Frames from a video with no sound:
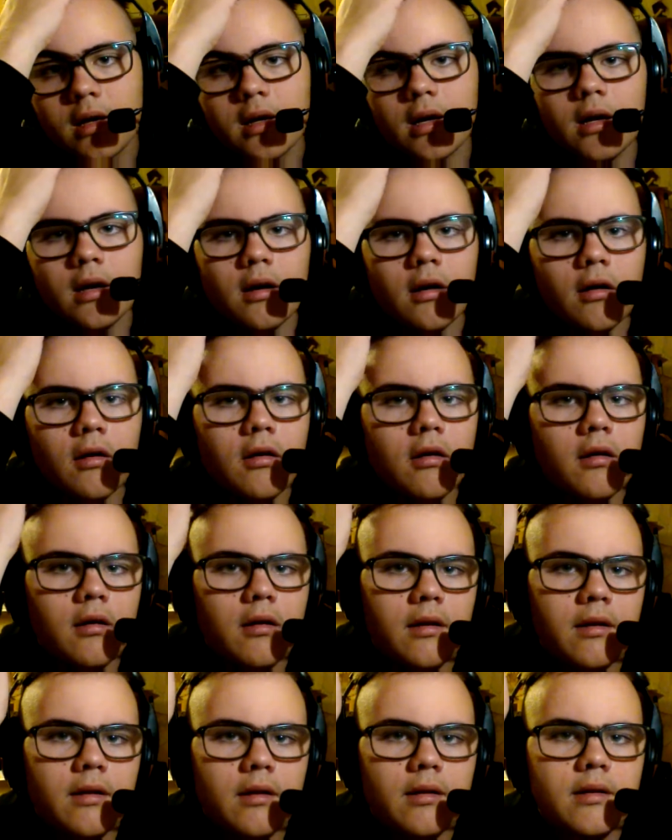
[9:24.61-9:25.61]
of
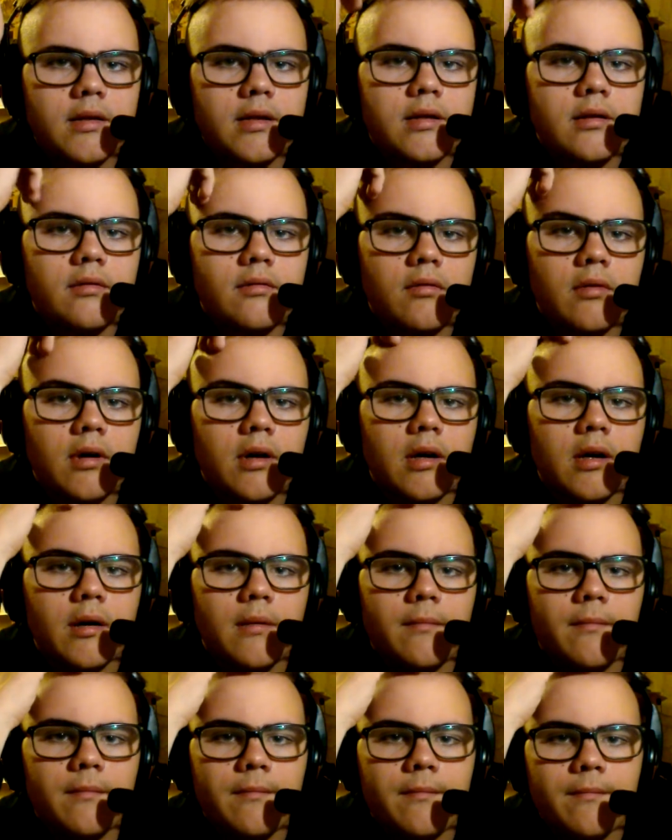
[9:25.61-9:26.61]
hard to
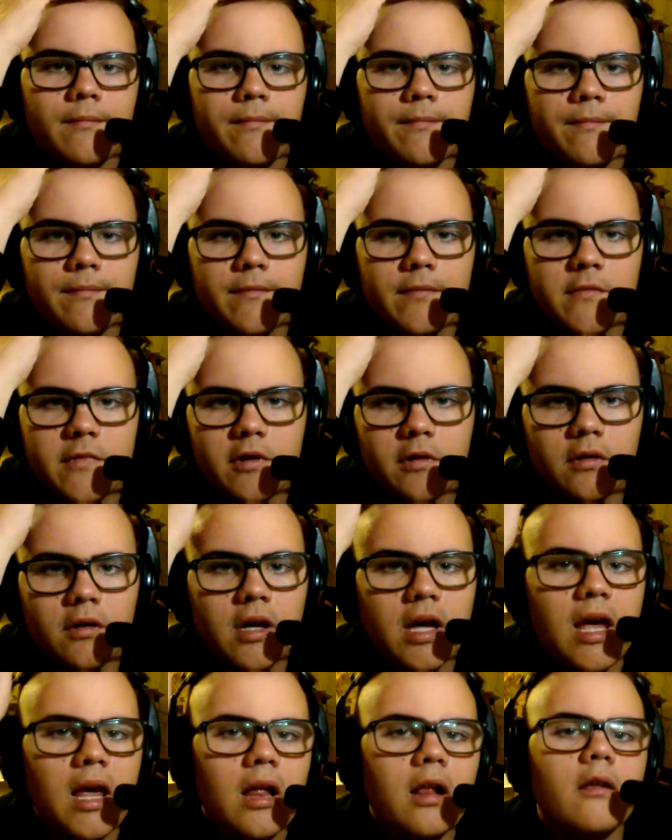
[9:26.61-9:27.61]
look
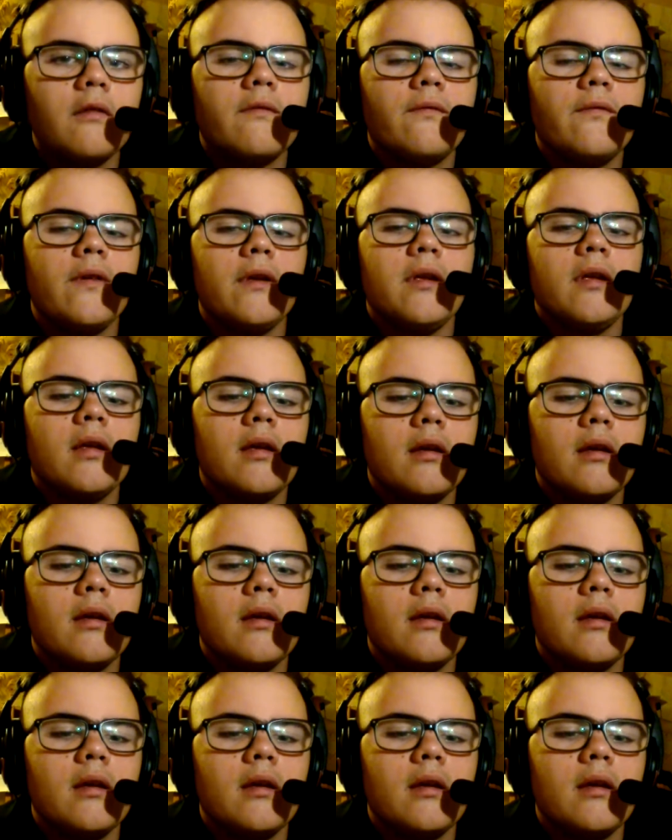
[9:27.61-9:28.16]
healthy